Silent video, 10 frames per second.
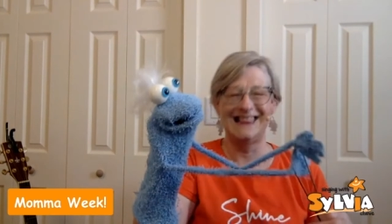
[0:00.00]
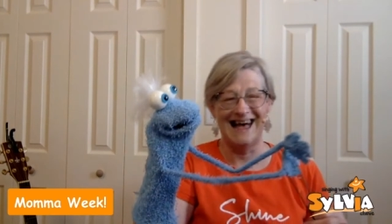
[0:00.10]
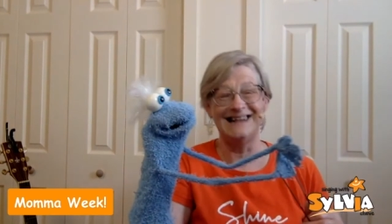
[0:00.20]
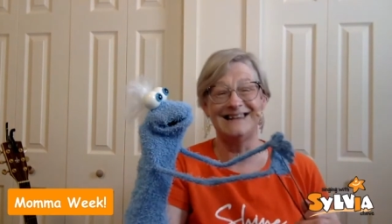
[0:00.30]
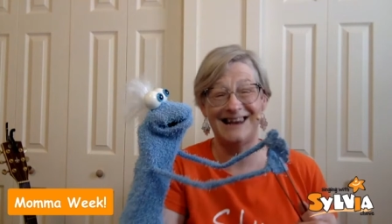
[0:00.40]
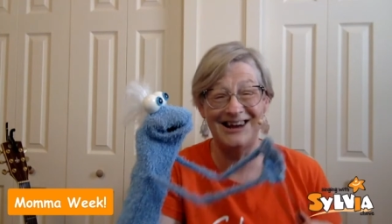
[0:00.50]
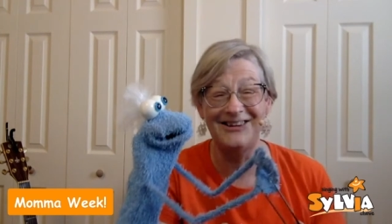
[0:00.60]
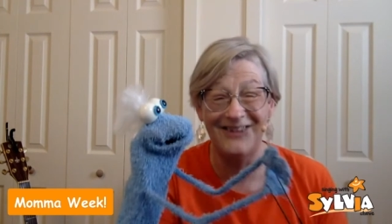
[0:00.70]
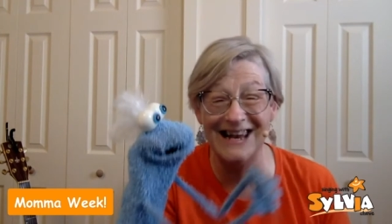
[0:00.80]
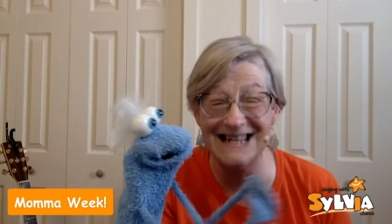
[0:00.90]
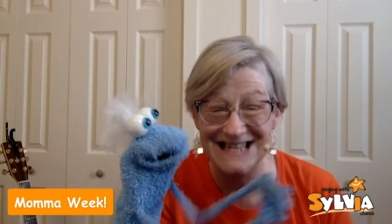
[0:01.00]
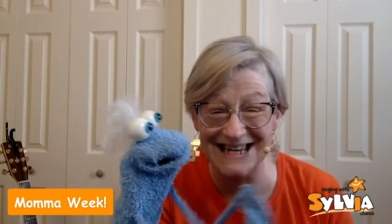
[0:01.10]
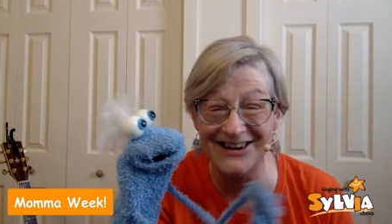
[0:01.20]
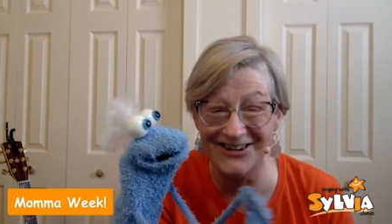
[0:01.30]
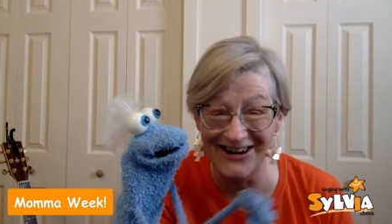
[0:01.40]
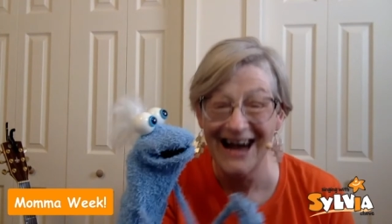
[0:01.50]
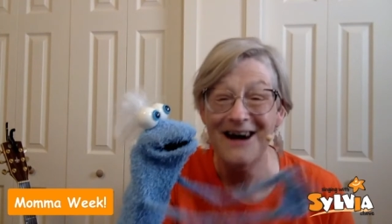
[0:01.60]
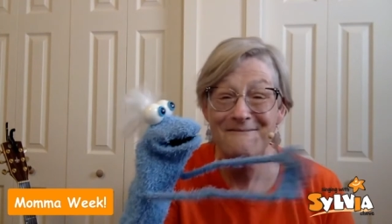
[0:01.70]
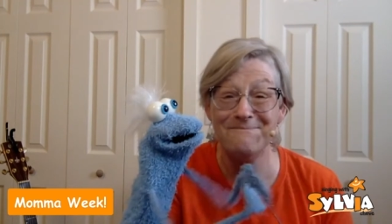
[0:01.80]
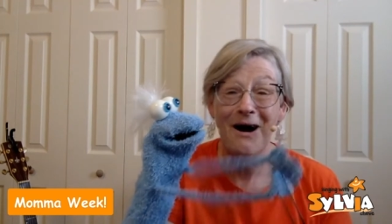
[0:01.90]
That's a good one too.
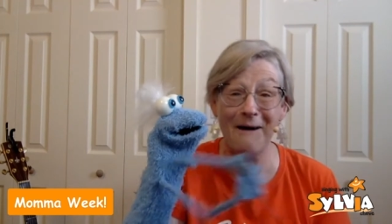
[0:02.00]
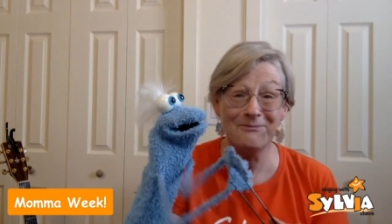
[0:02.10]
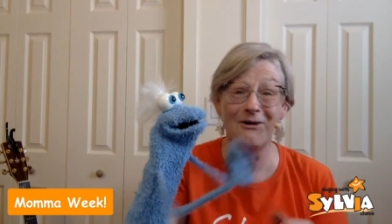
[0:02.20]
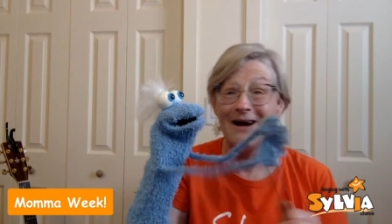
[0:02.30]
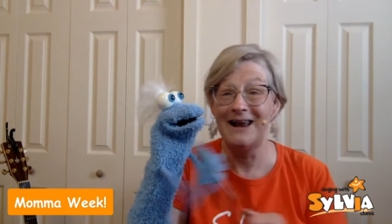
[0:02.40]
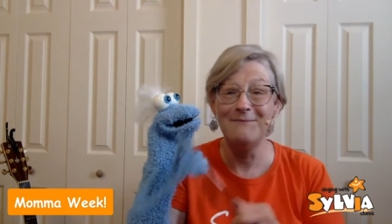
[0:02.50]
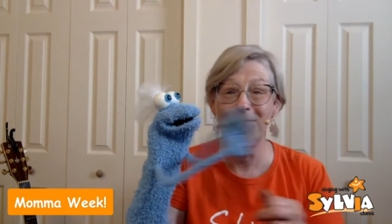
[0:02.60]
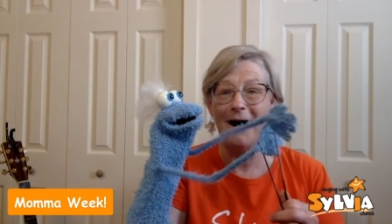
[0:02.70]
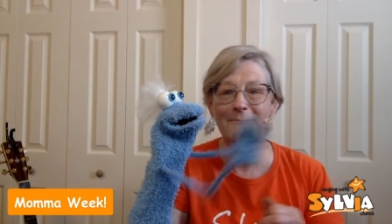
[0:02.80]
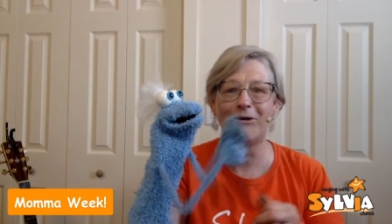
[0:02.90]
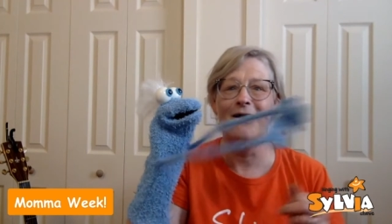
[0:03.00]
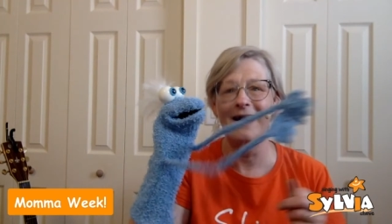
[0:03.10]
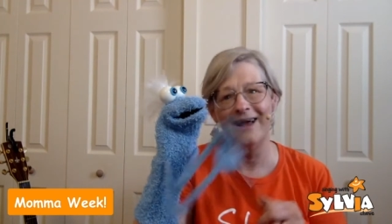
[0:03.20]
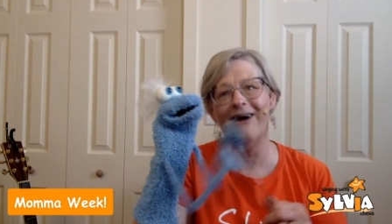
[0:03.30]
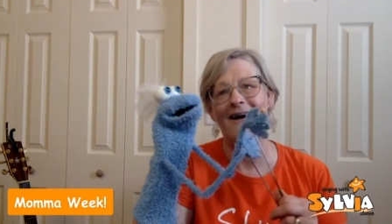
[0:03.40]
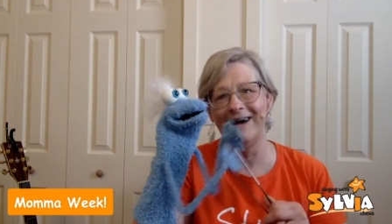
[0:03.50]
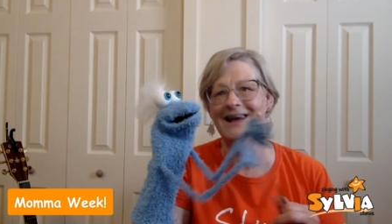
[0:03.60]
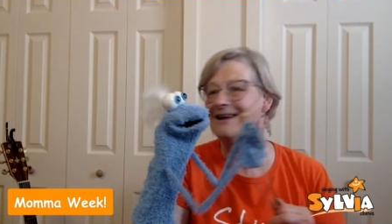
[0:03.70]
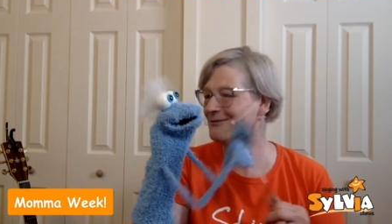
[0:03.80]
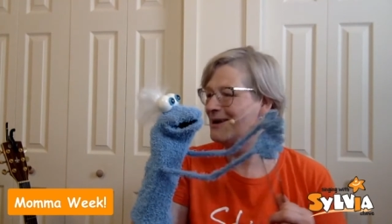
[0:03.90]
Popcorn and momcorn. Oh, a
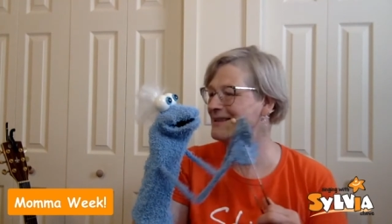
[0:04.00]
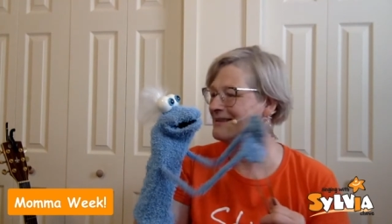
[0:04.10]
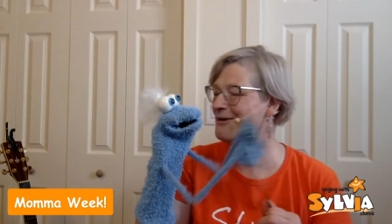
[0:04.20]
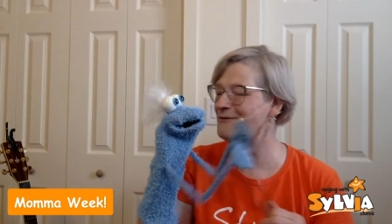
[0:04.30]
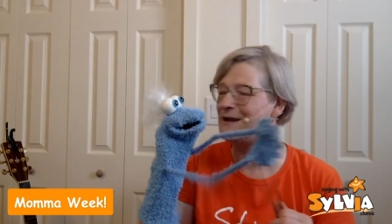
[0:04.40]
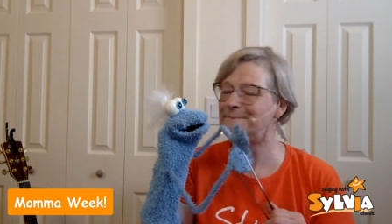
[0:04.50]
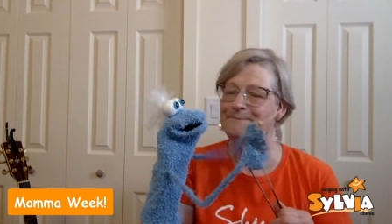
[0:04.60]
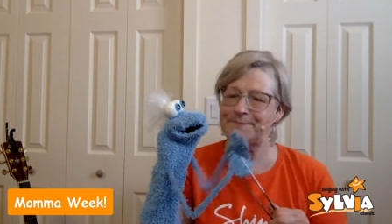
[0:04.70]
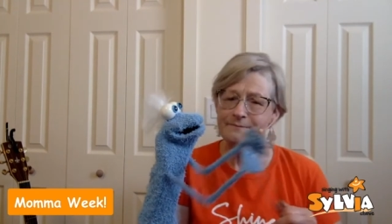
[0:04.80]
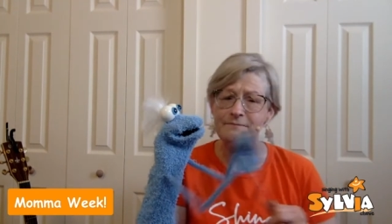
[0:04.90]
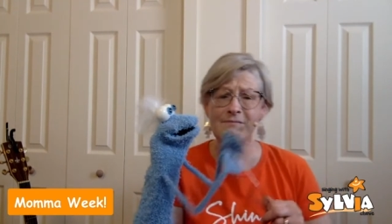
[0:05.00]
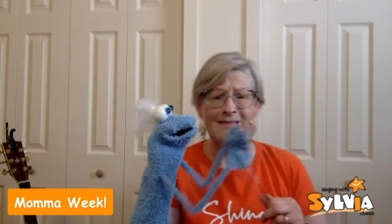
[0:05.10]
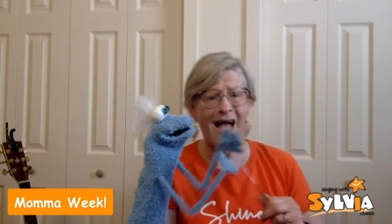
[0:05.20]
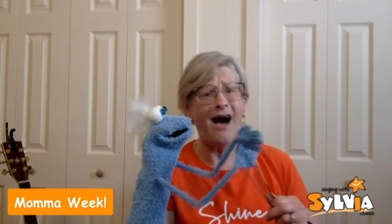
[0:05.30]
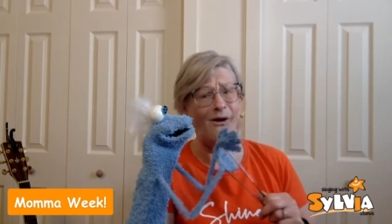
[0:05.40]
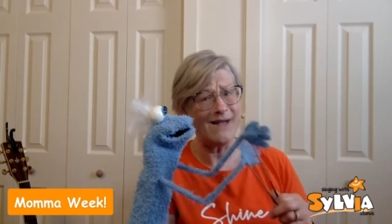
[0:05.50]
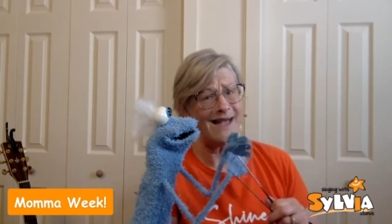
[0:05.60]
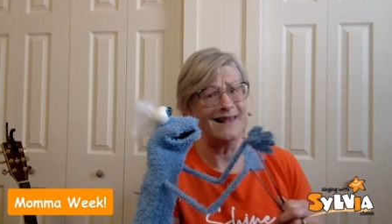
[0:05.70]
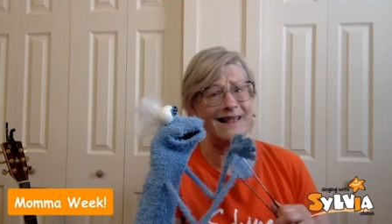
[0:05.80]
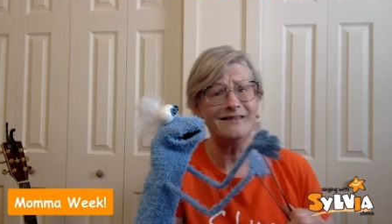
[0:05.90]
good one, Sophie.
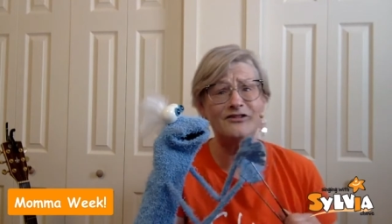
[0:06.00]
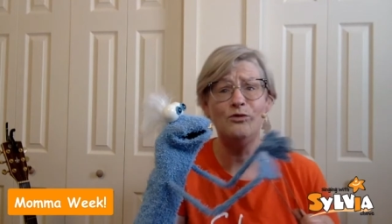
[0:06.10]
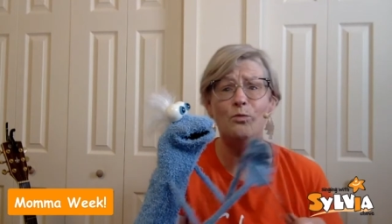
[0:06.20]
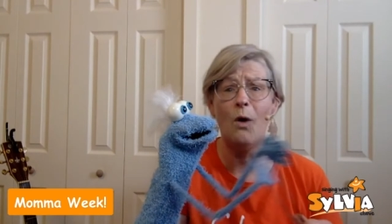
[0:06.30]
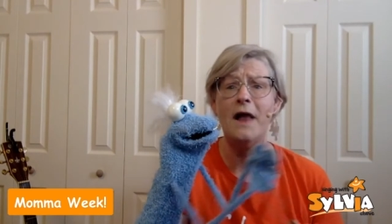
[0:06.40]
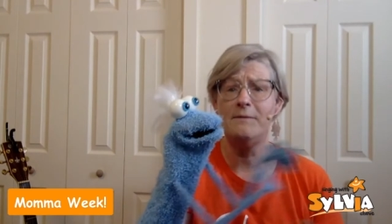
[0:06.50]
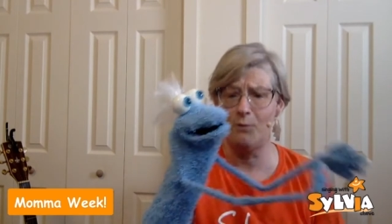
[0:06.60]
Okay, let's do one